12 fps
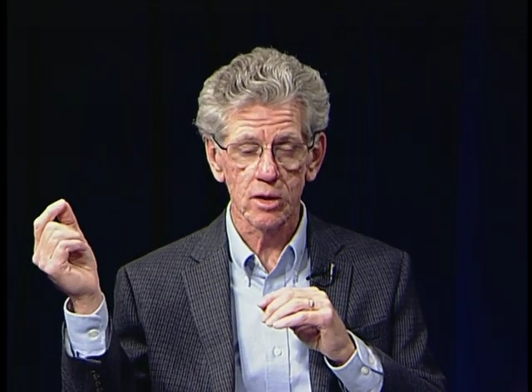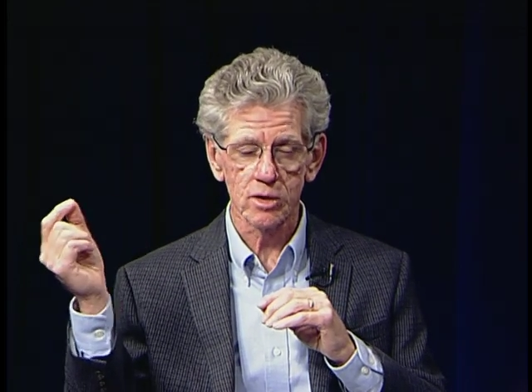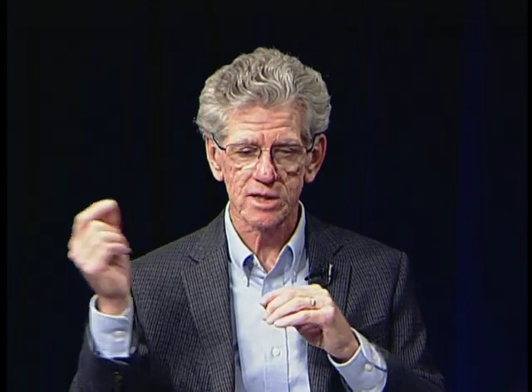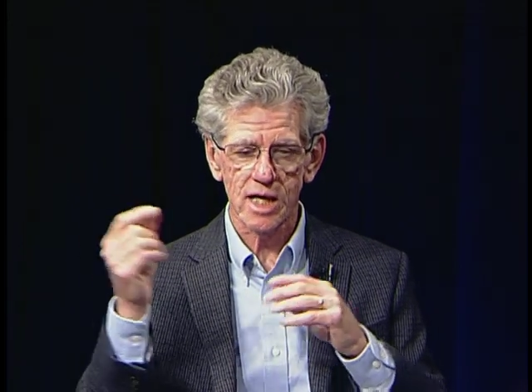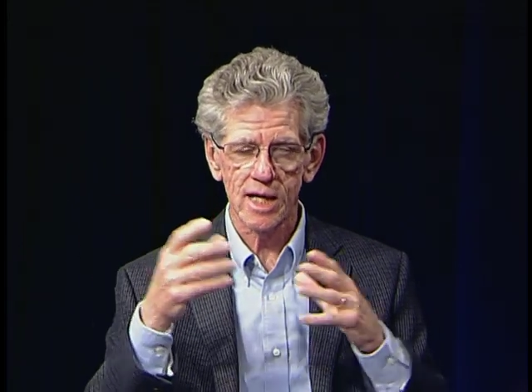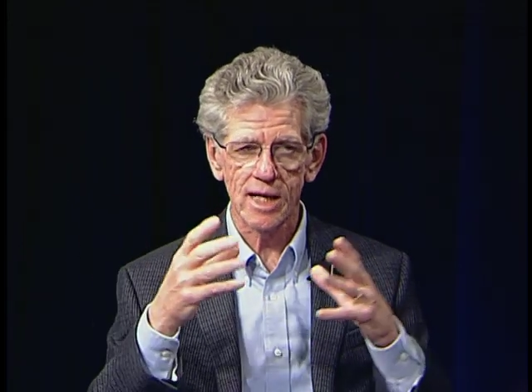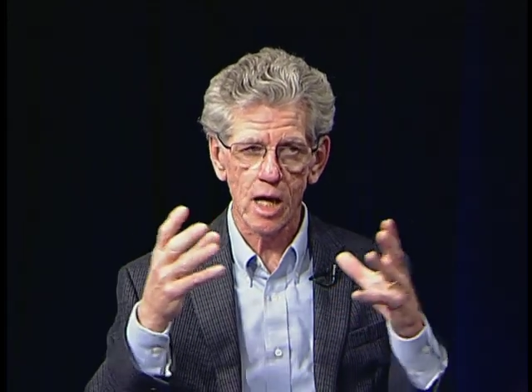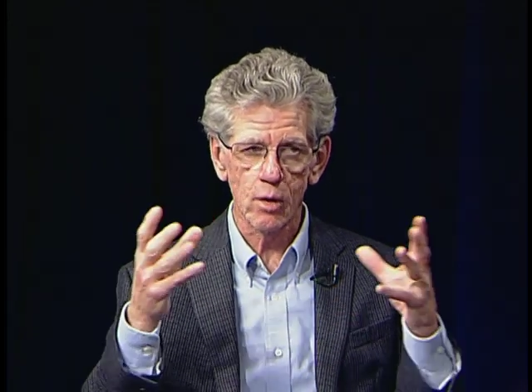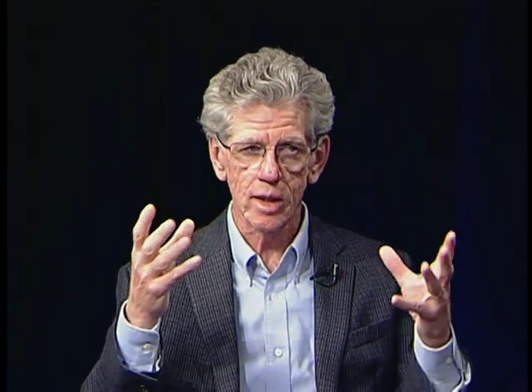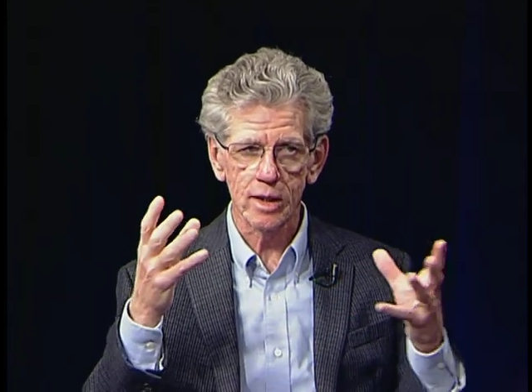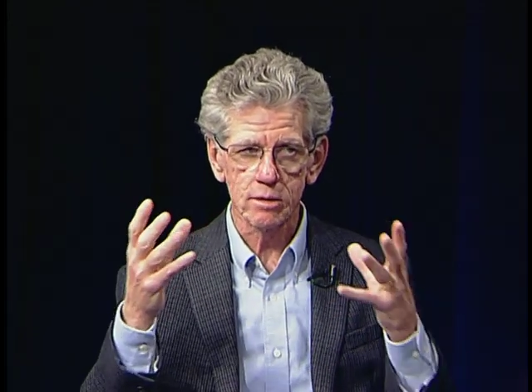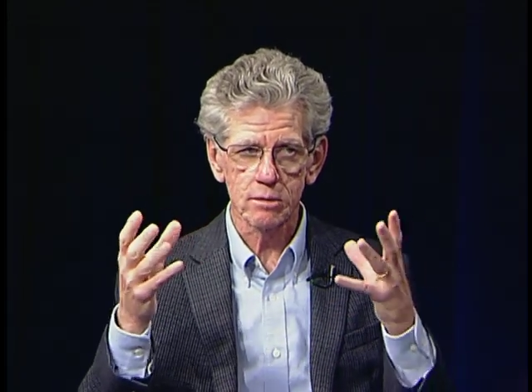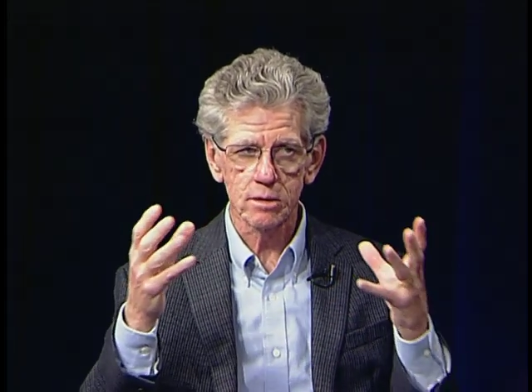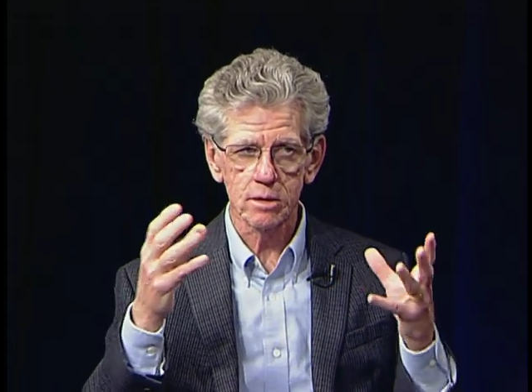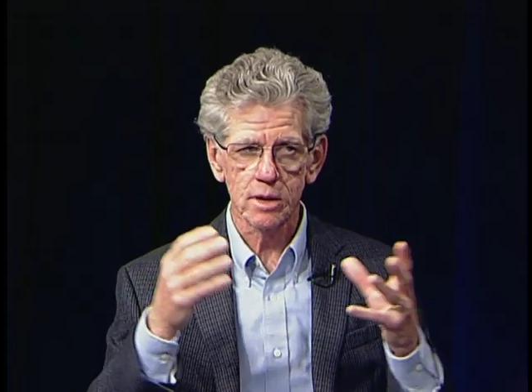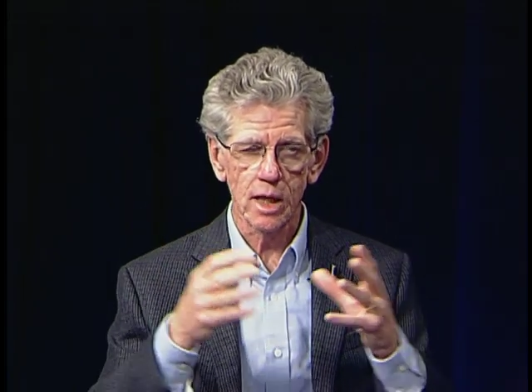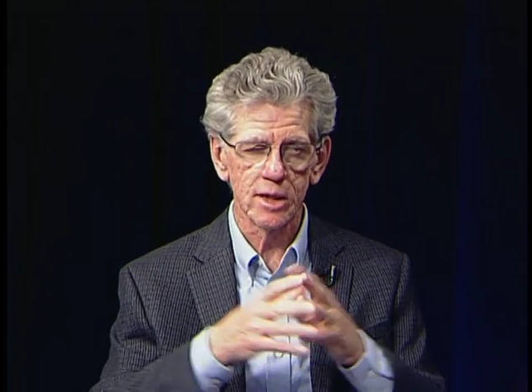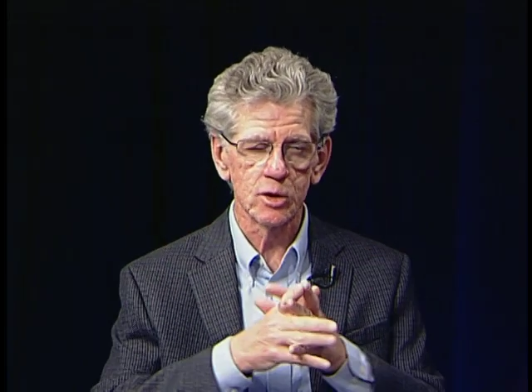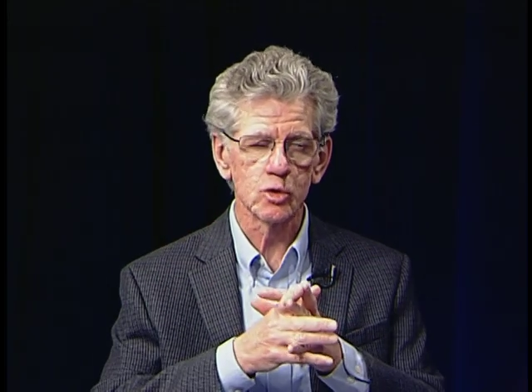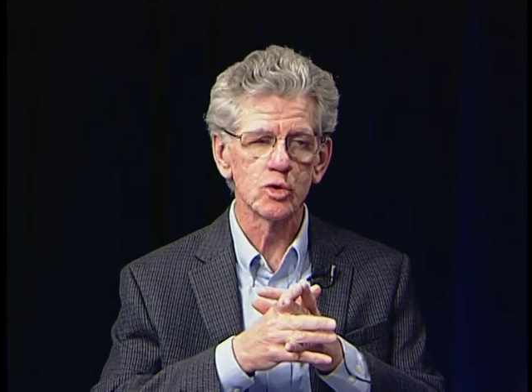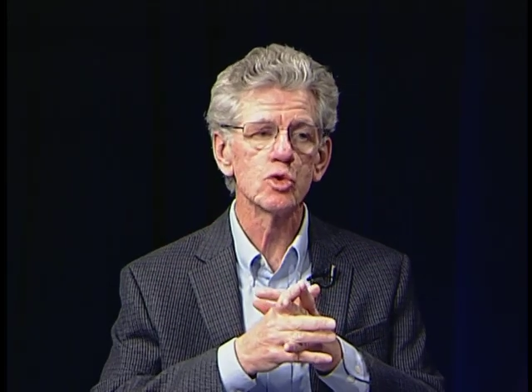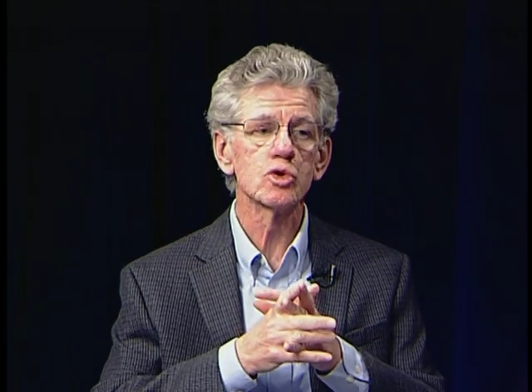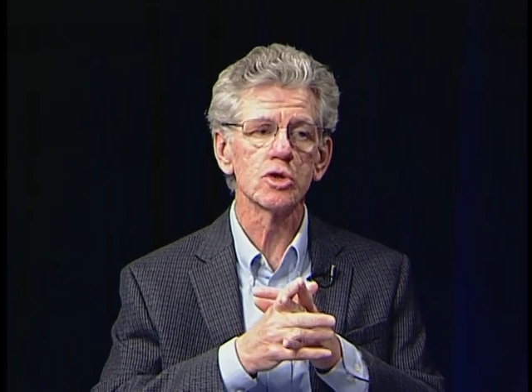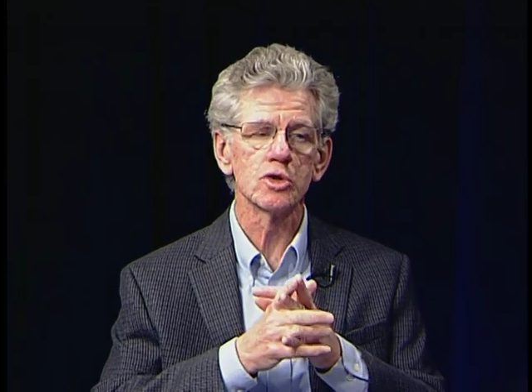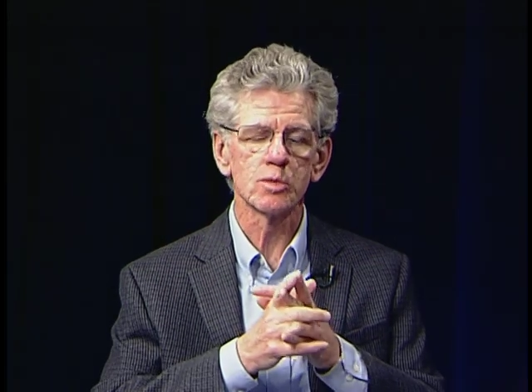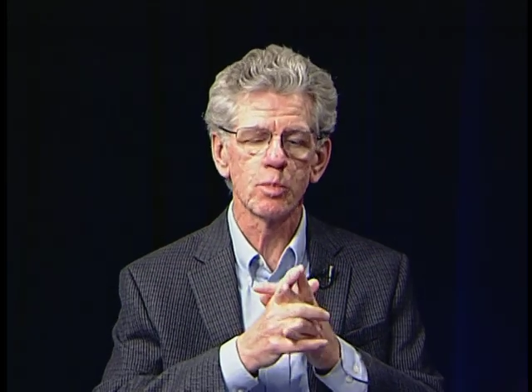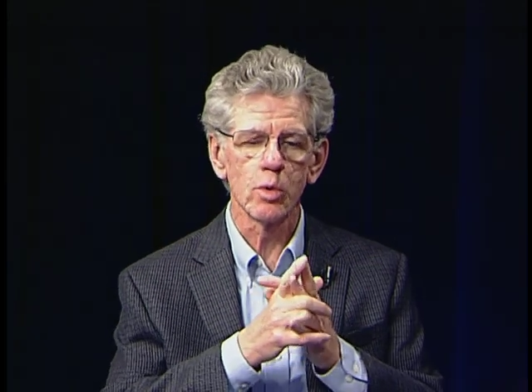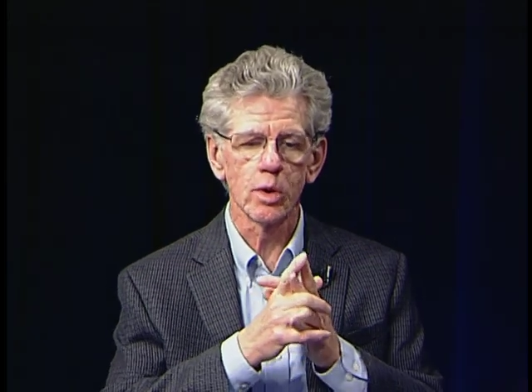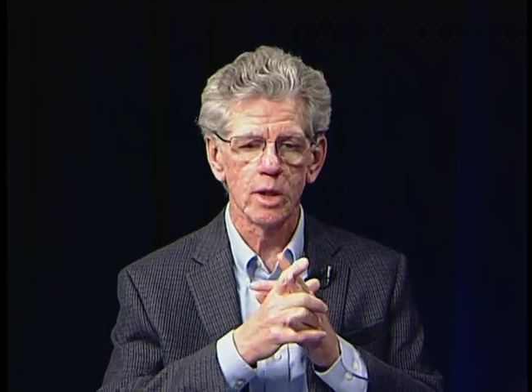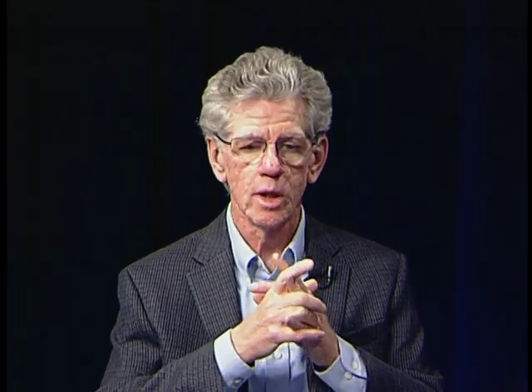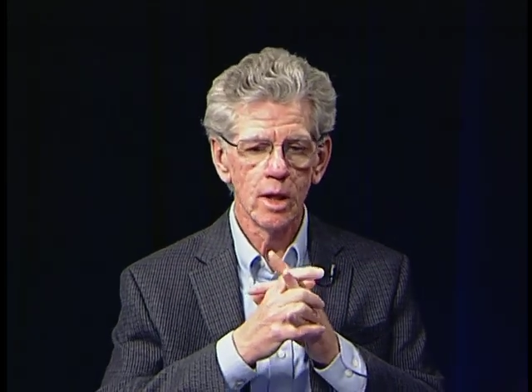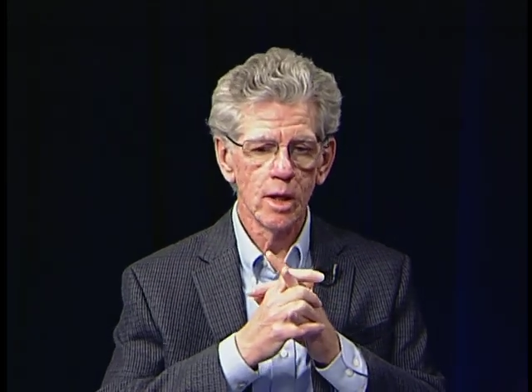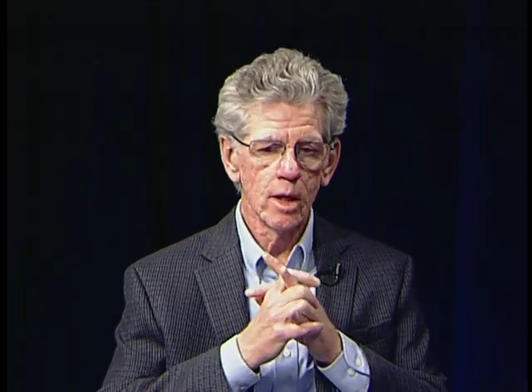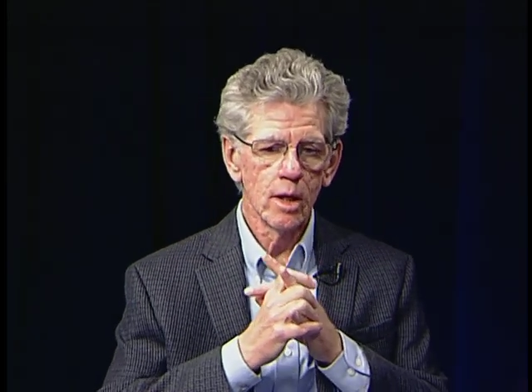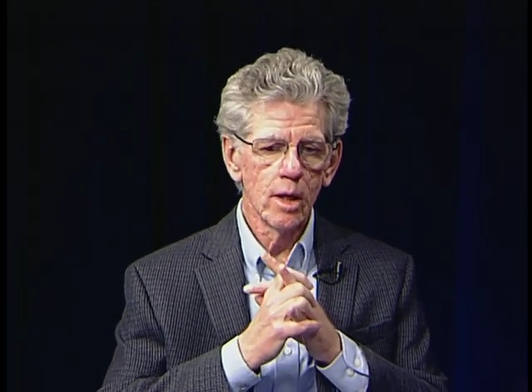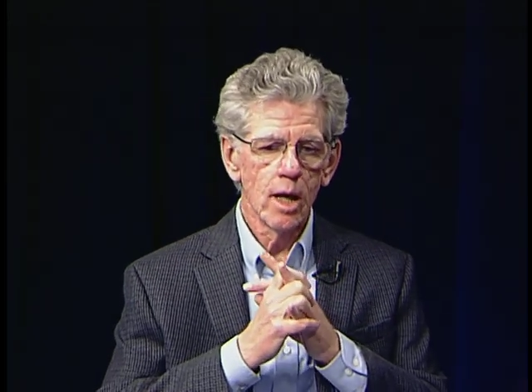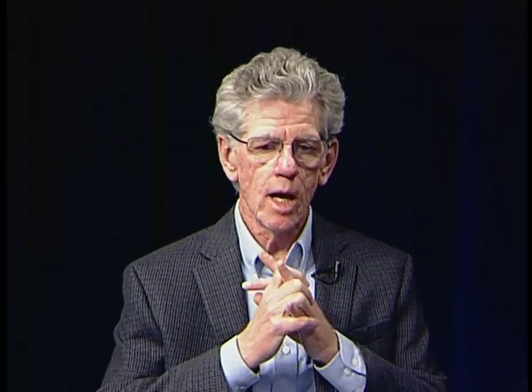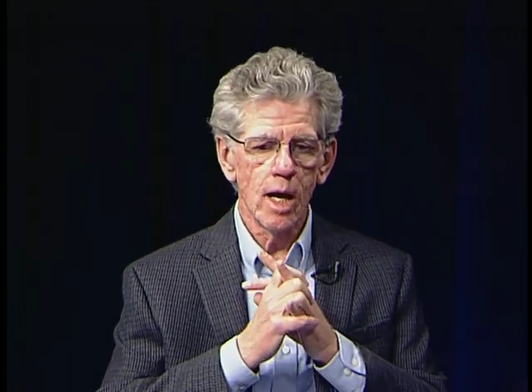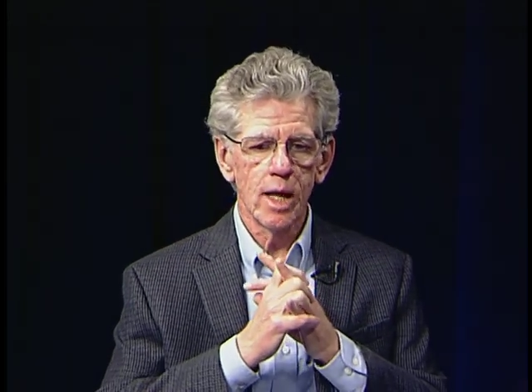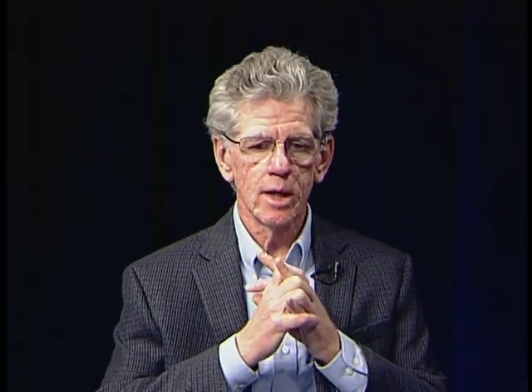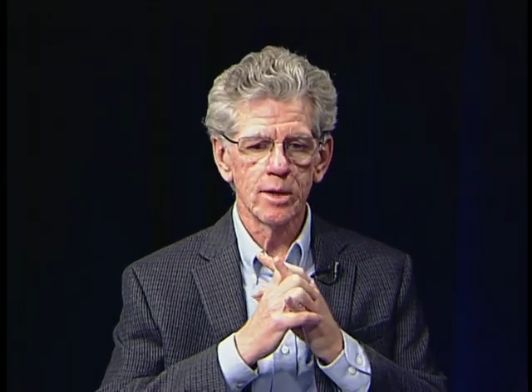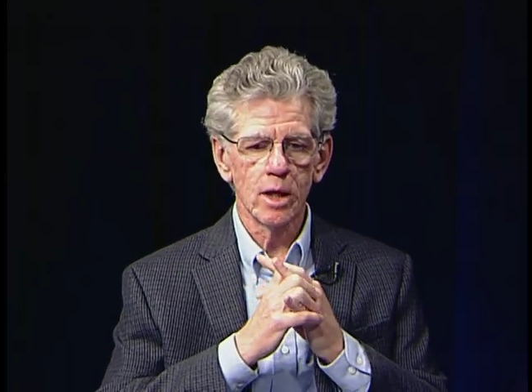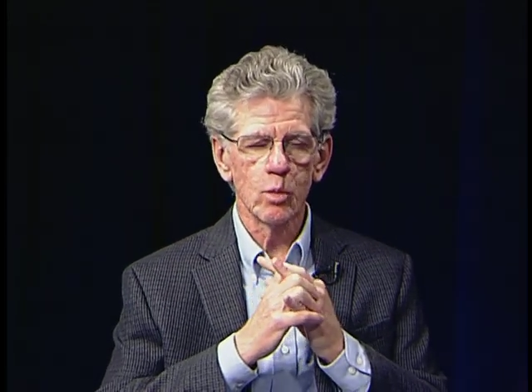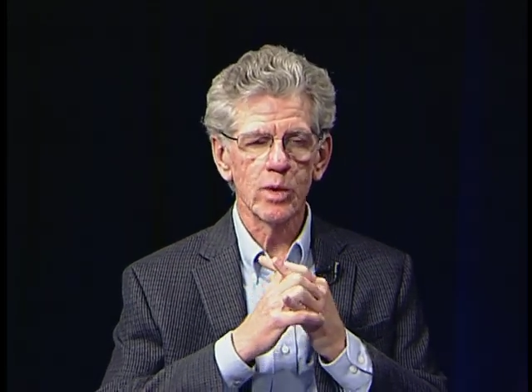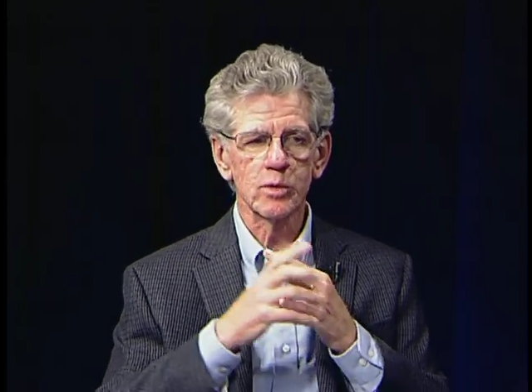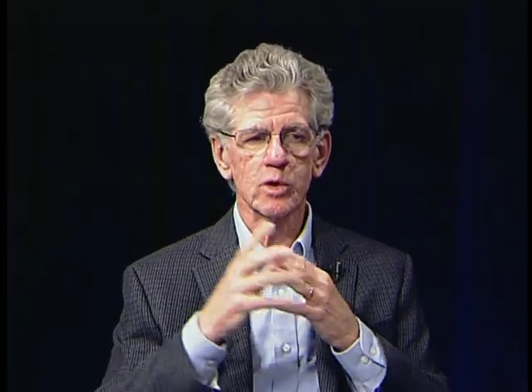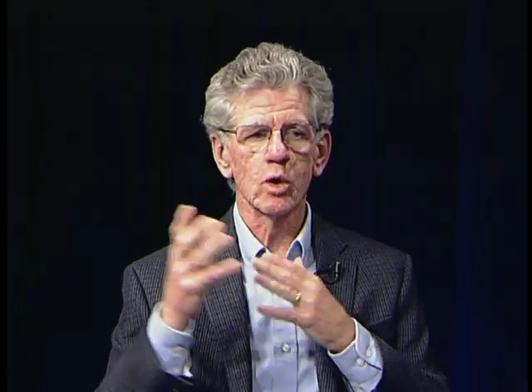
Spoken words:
It's kind of how I got introduced to the sport. And we would go to